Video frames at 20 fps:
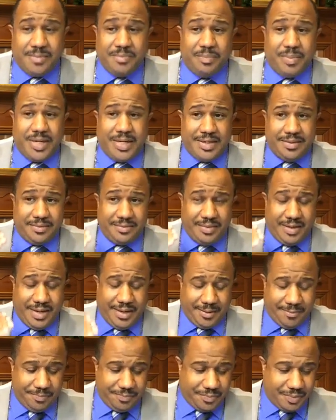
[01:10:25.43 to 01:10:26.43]
But
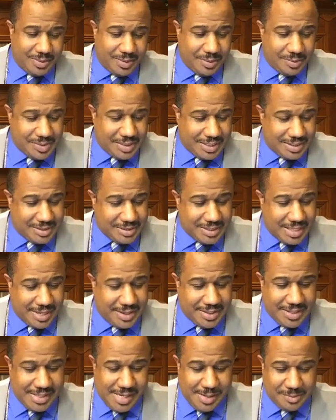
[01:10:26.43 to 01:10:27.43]
um, for those that
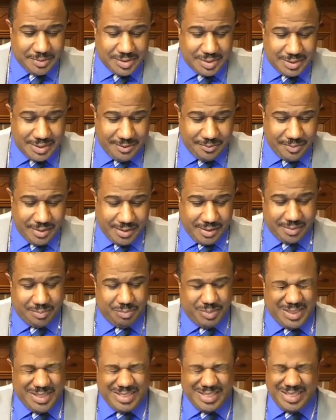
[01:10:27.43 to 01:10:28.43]
desire counseling,
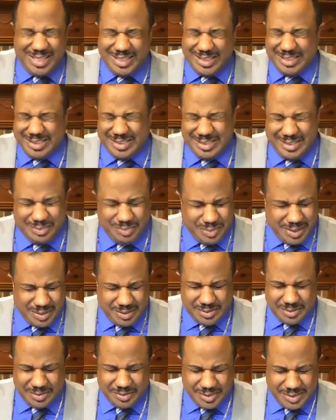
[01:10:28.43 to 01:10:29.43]
um, because the
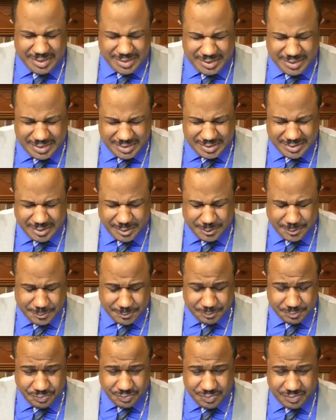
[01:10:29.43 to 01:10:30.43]
ministry is just
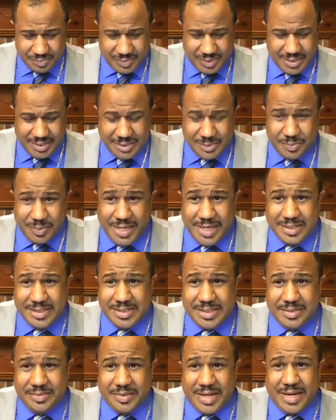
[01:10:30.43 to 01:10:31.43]
so
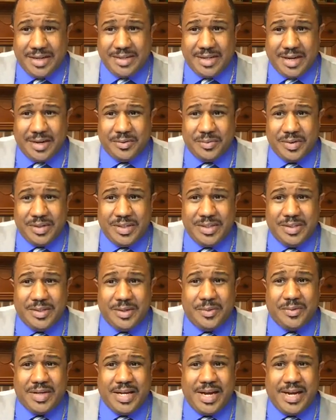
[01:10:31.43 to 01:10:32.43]
expansive, I, I really
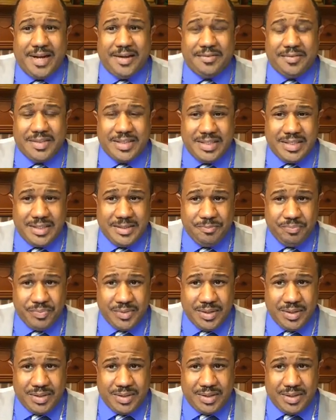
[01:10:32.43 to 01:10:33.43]
don't have the
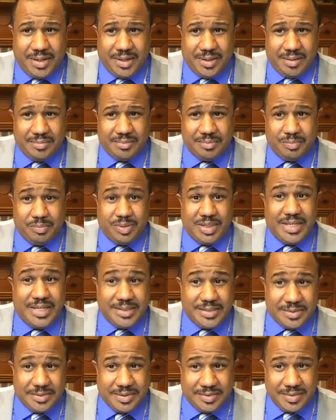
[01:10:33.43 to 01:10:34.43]
um,
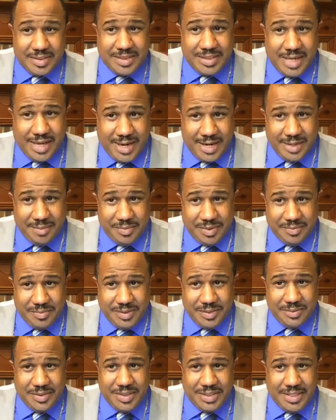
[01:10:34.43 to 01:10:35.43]
pleasure of the time of
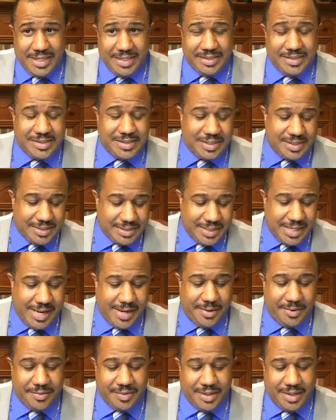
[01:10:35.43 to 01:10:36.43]
doing that, sitting
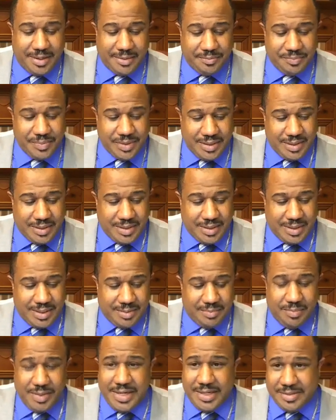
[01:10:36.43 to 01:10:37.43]
down um,
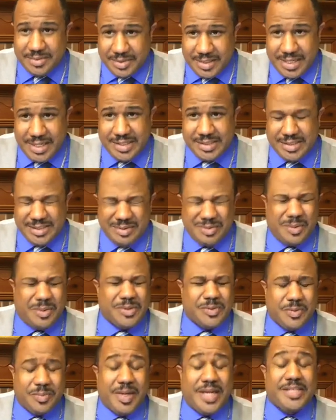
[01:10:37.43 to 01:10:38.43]
in major cases. And of
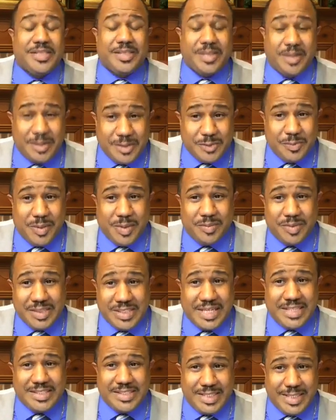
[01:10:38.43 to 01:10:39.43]
course, with my church members,
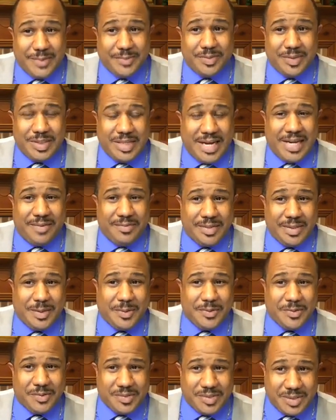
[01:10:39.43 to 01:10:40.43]
that's different. I have a
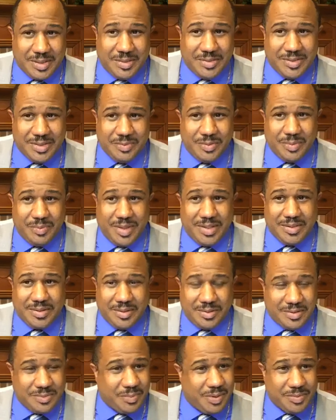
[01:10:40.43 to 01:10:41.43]
local church, and with my
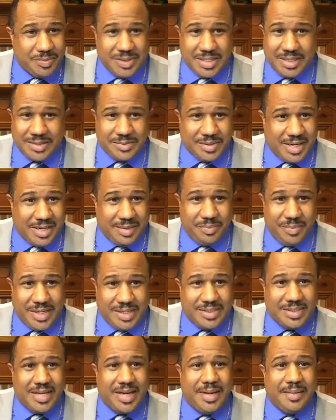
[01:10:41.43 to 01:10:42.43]
church members, I try to
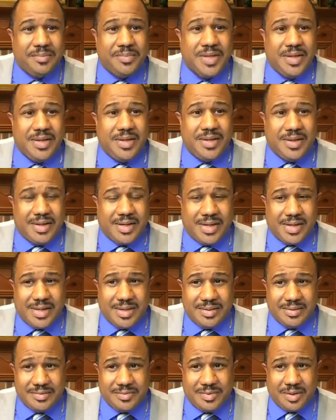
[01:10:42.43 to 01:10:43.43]
make time
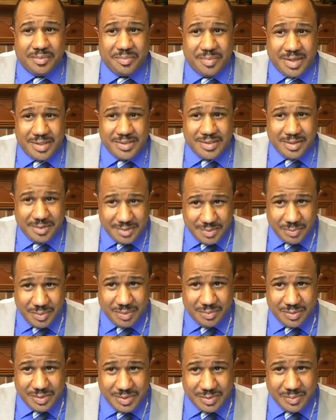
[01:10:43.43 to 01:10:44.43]
uh, for my church
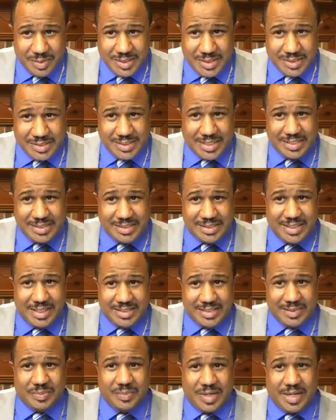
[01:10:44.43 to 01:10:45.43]
members because that's
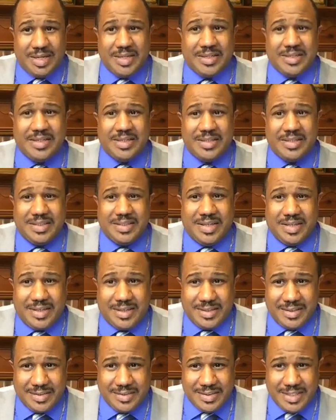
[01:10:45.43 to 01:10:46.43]
that's my
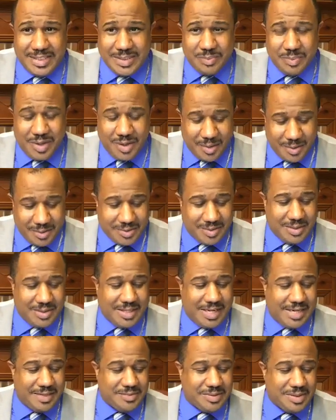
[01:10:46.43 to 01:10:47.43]
uh, that's my heart, the
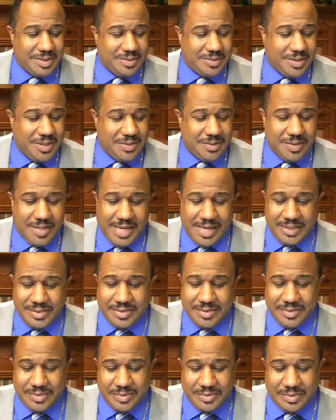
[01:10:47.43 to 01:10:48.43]
Life Center
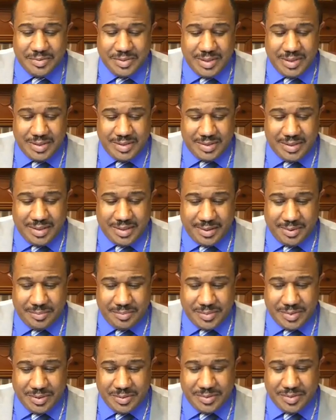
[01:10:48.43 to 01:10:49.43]
International
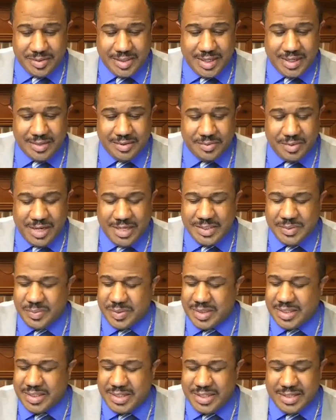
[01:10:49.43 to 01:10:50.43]
um, Church of God in Christ.
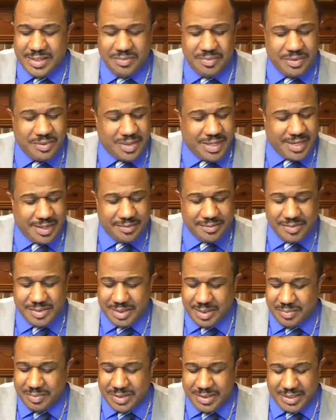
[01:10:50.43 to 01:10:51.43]
But again, if you have
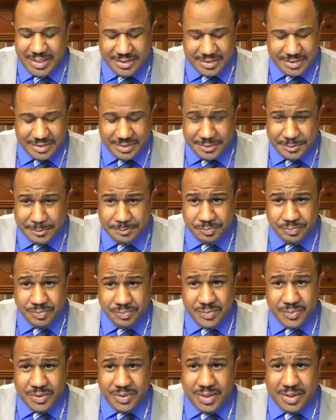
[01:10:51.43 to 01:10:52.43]
something that you
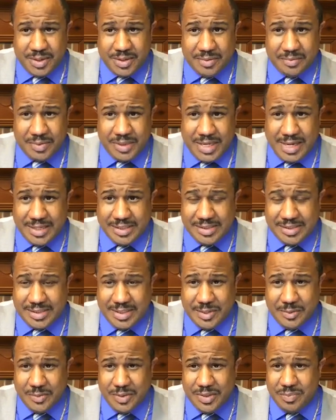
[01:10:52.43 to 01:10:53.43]
uh, would like to
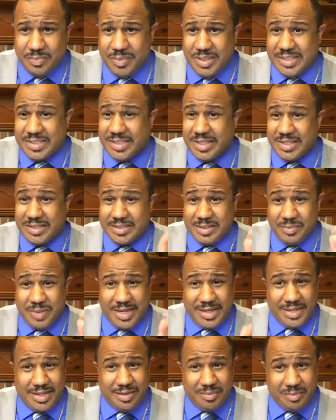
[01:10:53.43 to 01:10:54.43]
share with me, send it to
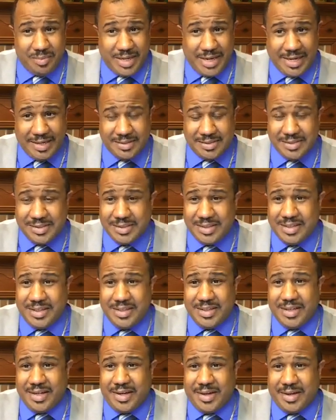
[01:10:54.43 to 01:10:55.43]
my inbox
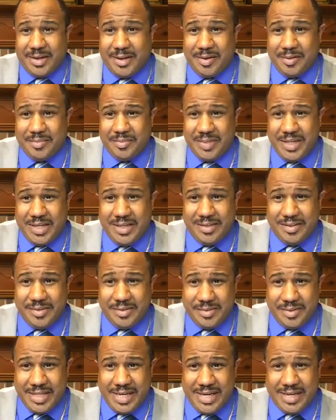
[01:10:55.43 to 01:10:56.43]
um, and
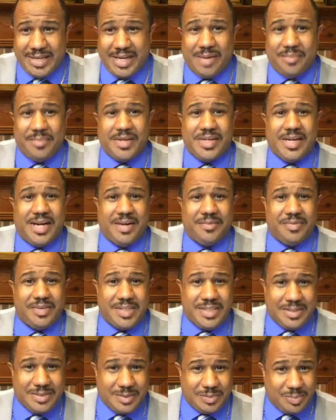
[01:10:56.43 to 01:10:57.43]
do that. I'm a
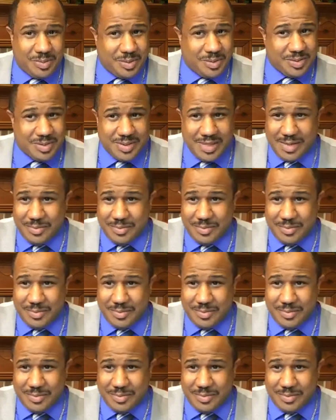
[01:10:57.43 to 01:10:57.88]
confidential person.